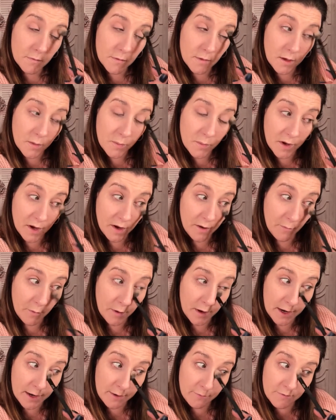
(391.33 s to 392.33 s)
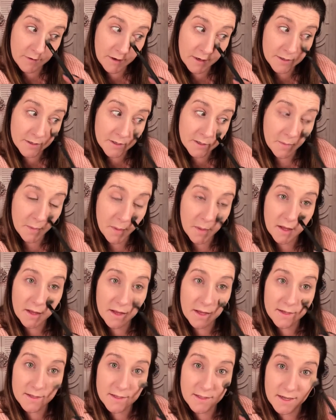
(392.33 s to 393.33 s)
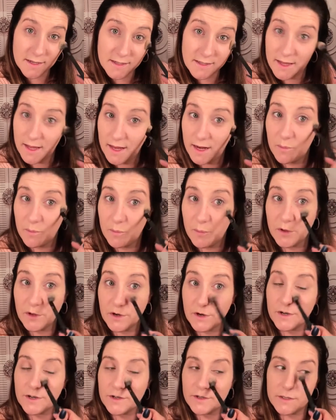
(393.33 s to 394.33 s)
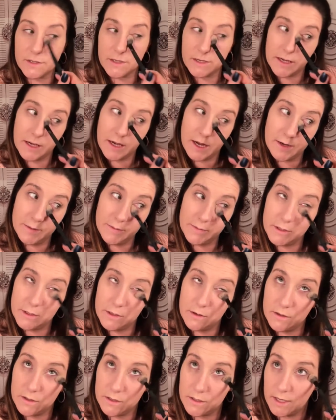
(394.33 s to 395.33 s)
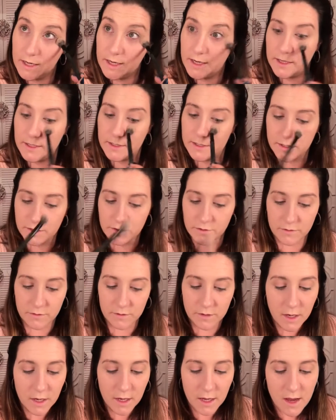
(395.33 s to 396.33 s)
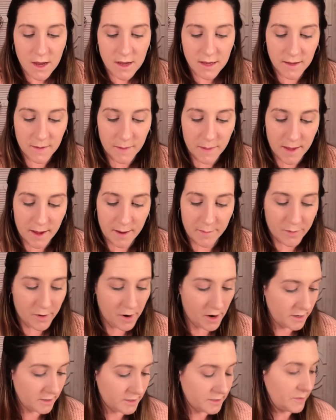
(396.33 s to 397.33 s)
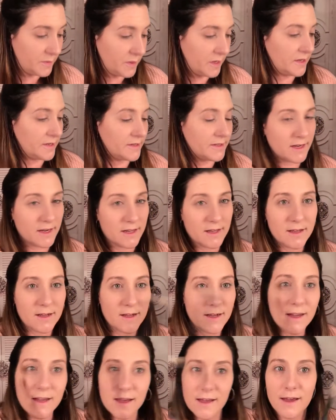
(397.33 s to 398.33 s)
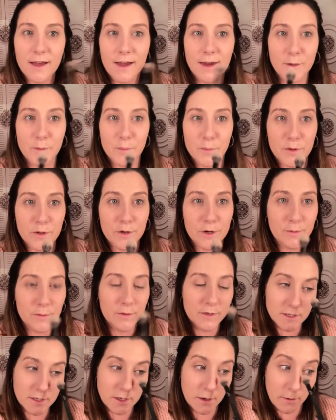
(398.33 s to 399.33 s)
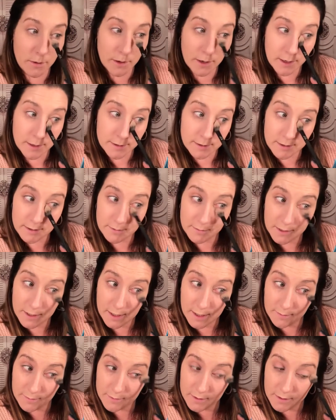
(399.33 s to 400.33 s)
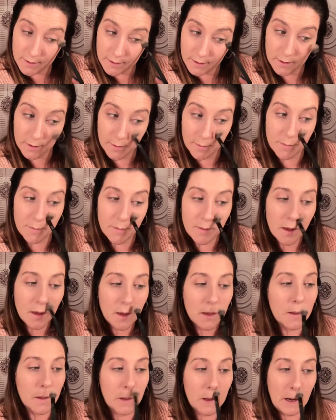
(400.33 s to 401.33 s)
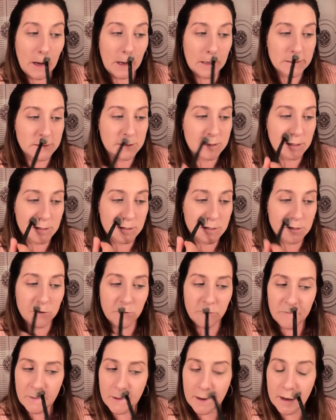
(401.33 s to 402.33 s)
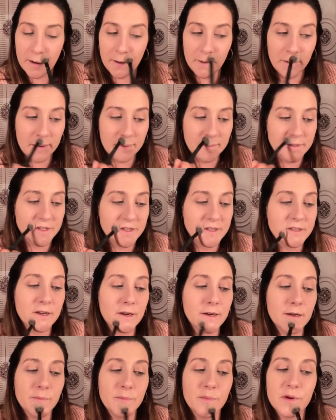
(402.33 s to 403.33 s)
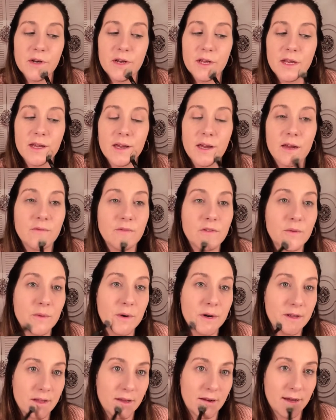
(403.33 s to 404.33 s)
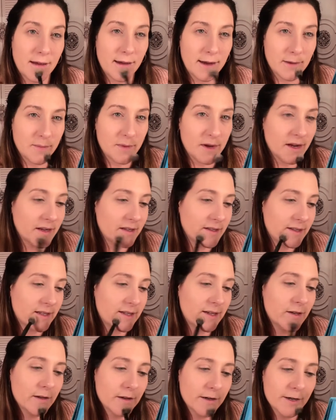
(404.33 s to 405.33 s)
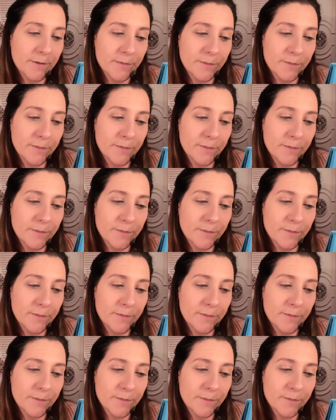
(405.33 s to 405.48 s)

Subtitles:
But when I read something that says that it blurs, like, I'm so excited to get that product, because anything that can kind of blur what's going on sometimes is a godsend. So for now, I'm just kind of putting it everywhere that I had my concealer.